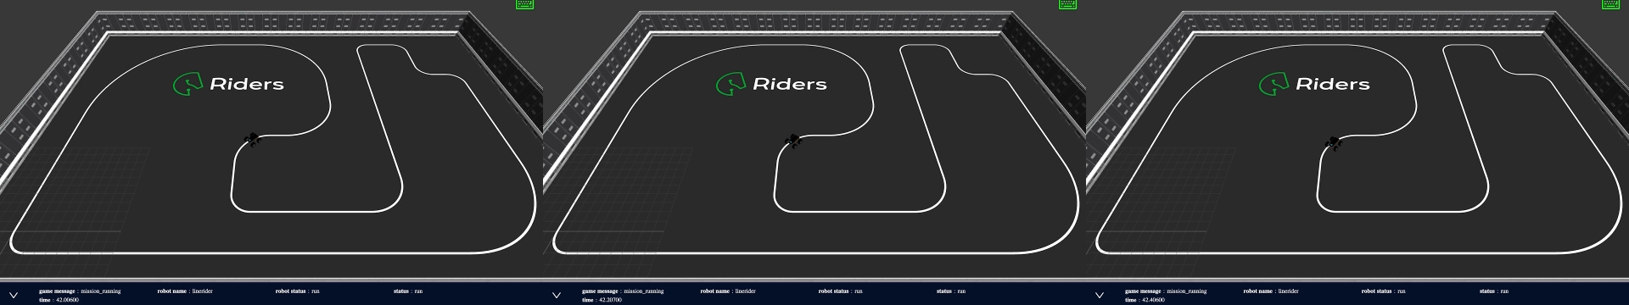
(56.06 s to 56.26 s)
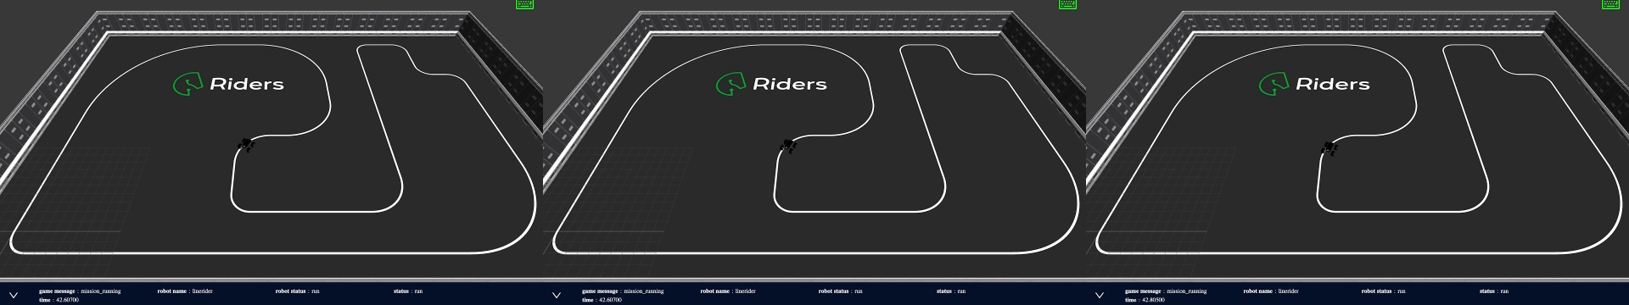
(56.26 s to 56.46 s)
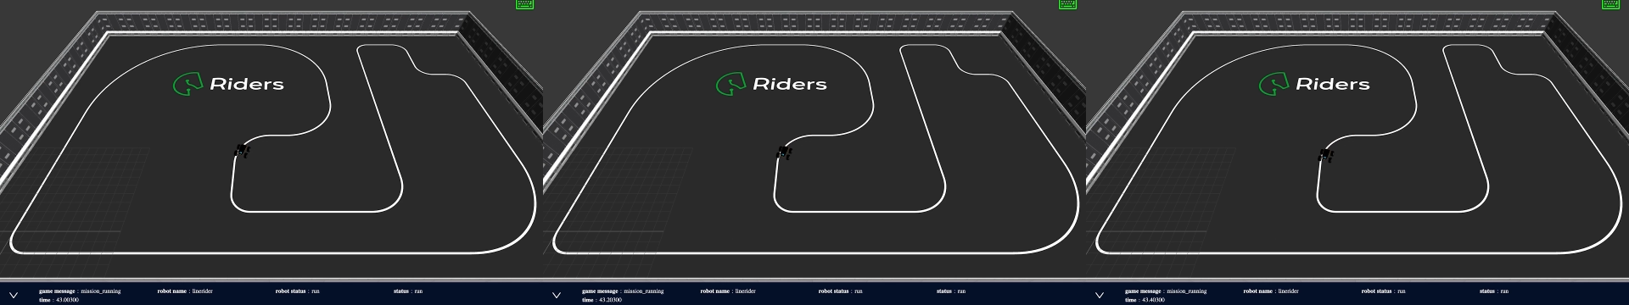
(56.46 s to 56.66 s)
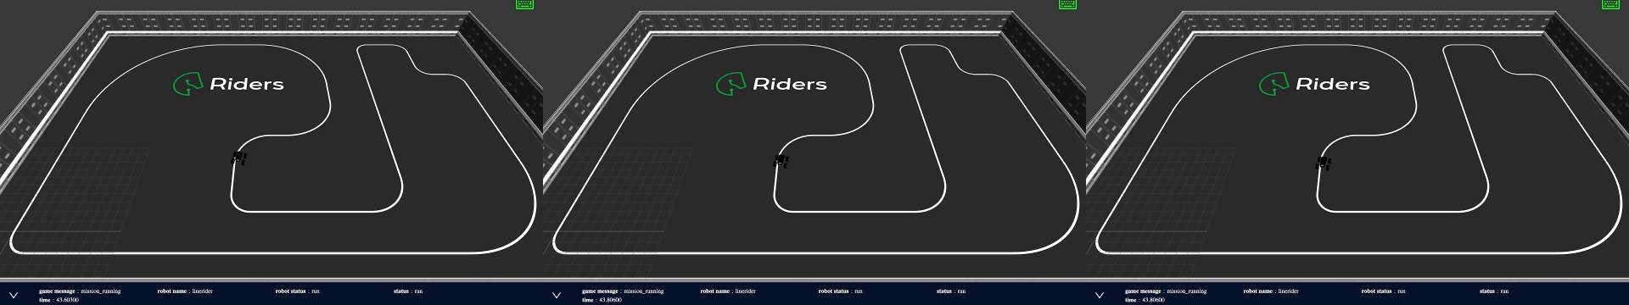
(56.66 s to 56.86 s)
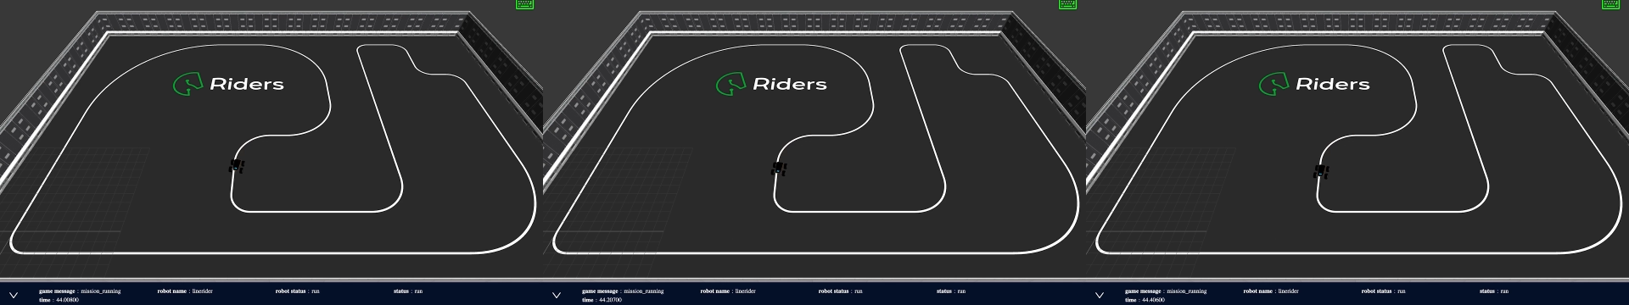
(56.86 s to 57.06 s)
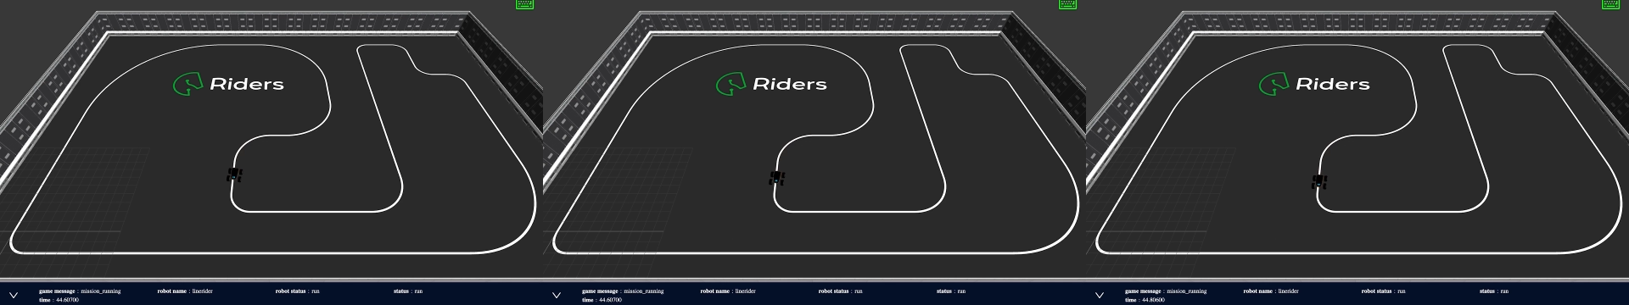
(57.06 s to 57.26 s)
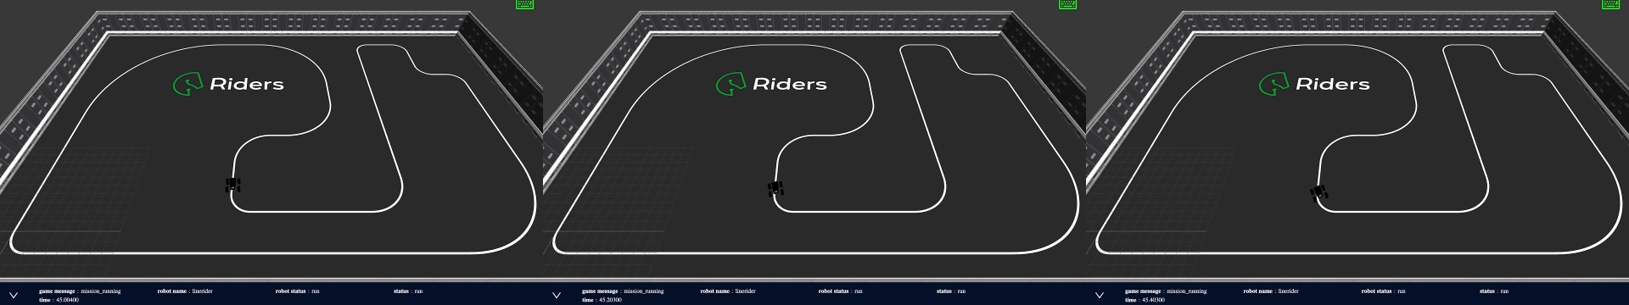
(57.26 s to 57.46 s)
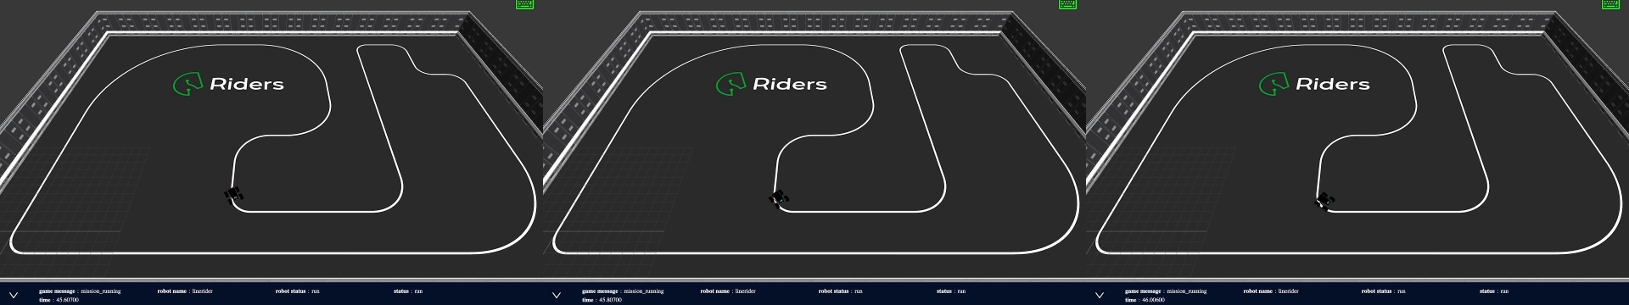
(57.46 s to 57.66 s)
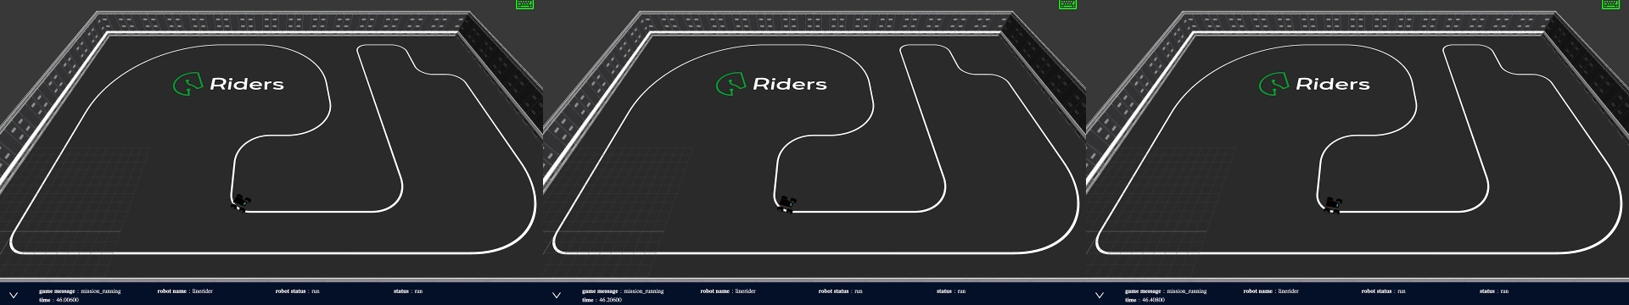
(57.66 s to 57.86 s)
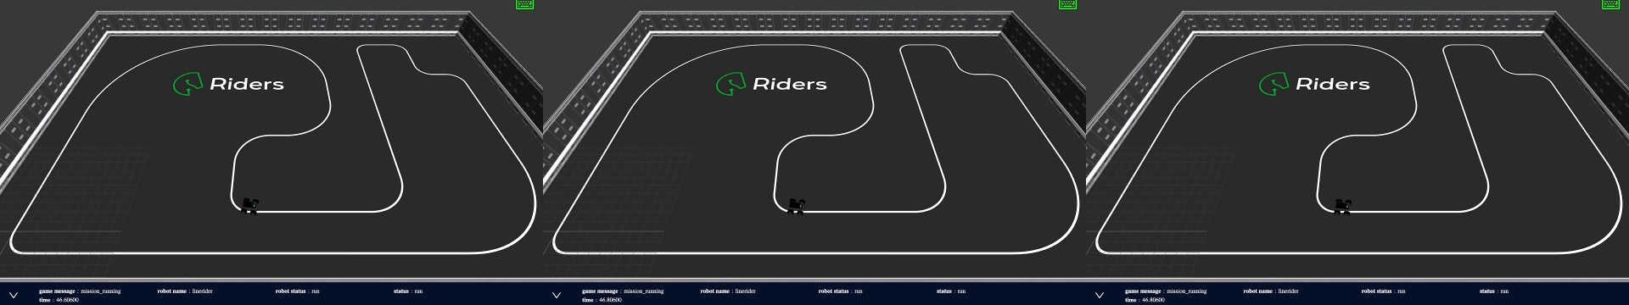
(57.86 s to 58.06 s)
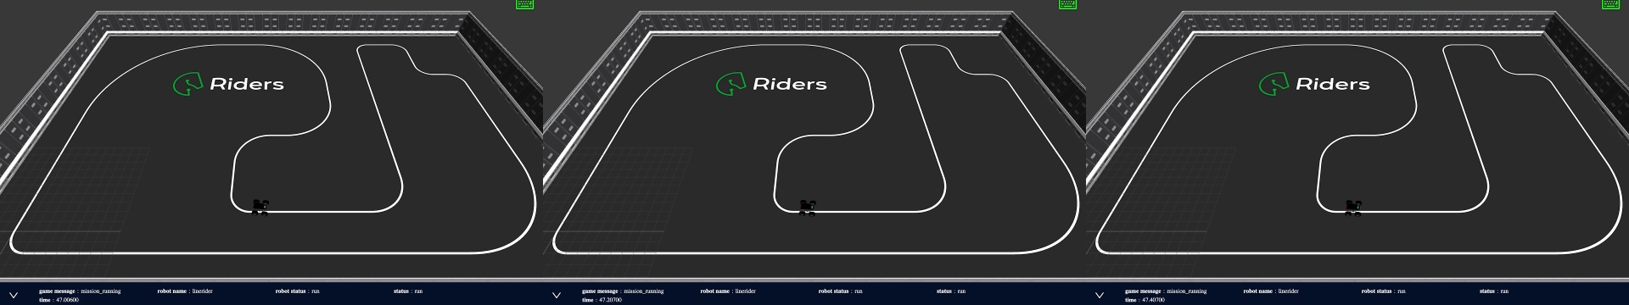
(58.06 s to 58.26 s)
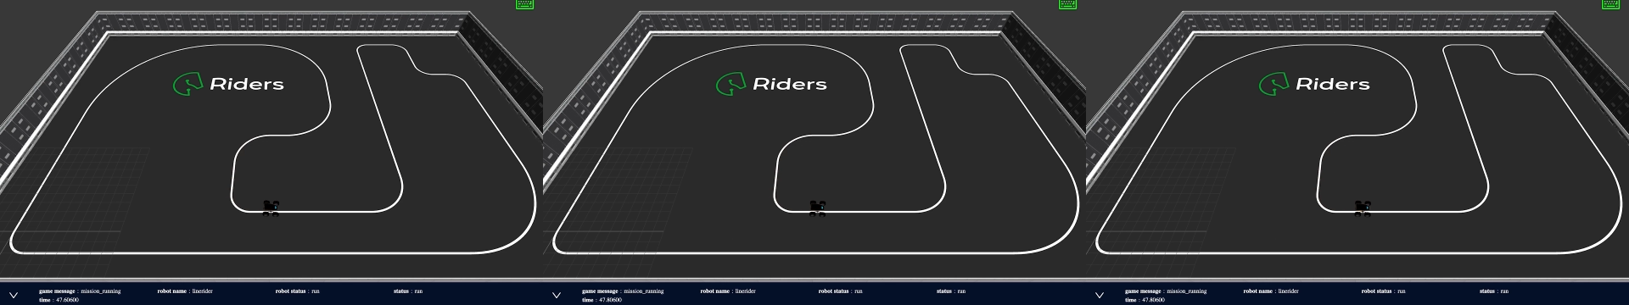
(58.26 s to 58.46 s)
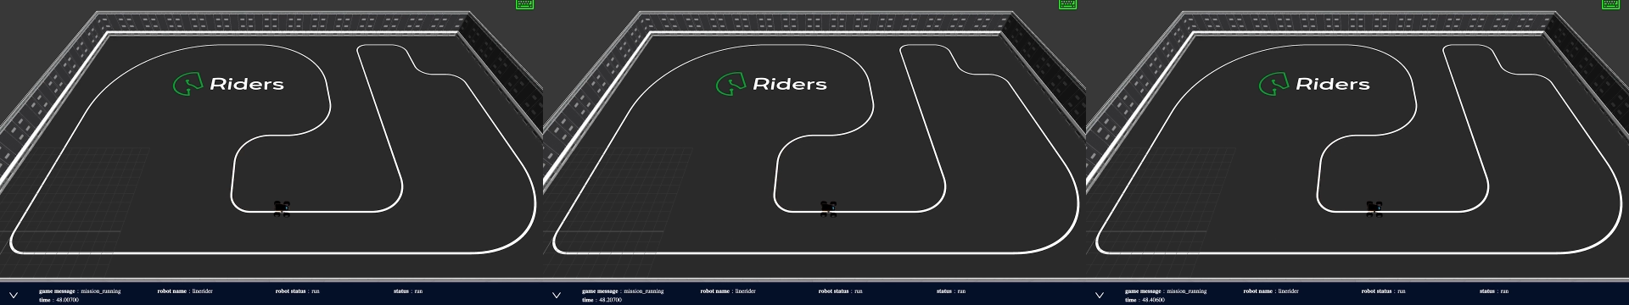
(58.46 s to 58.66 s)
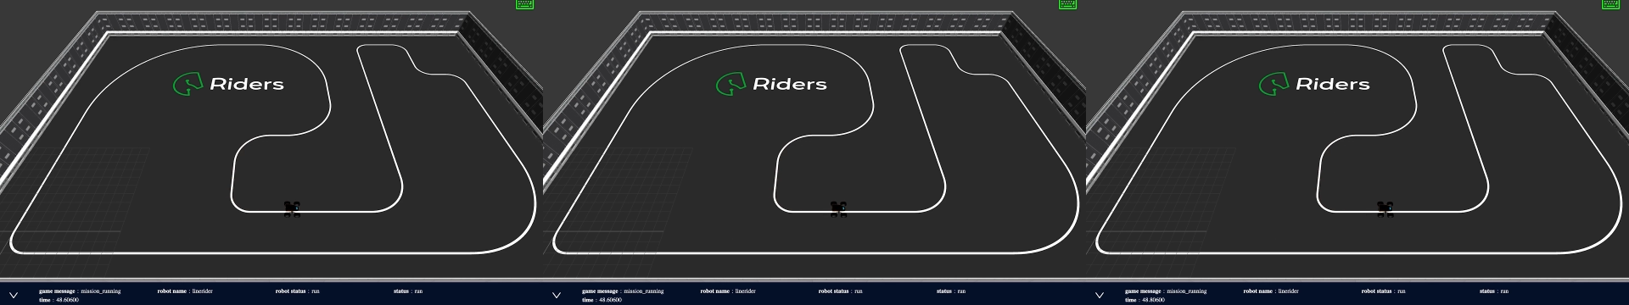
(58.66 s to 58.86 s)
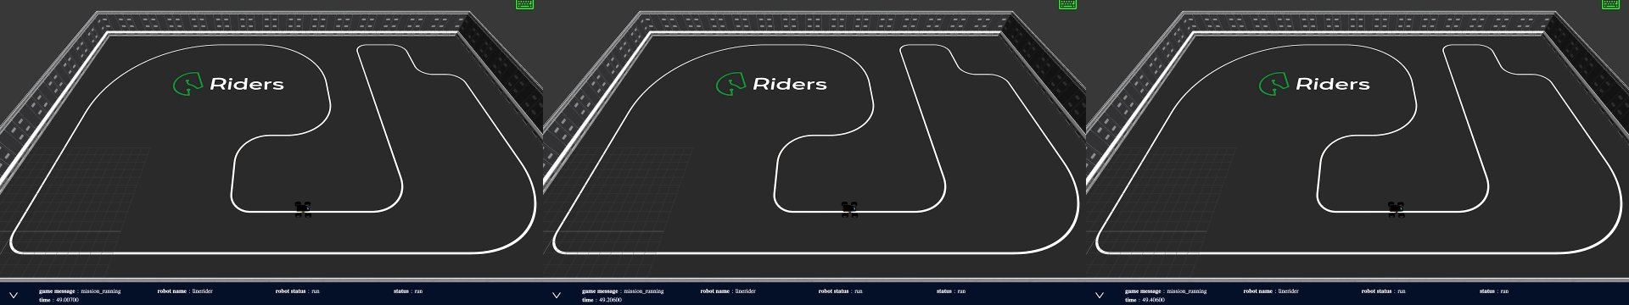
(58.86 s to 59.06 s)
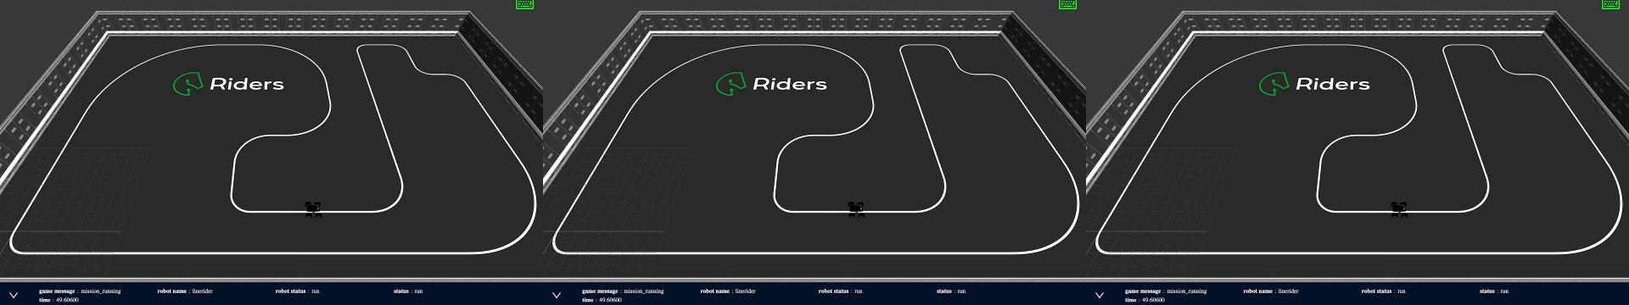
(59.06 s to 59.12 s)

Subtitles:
Nobody's mouth can be seen.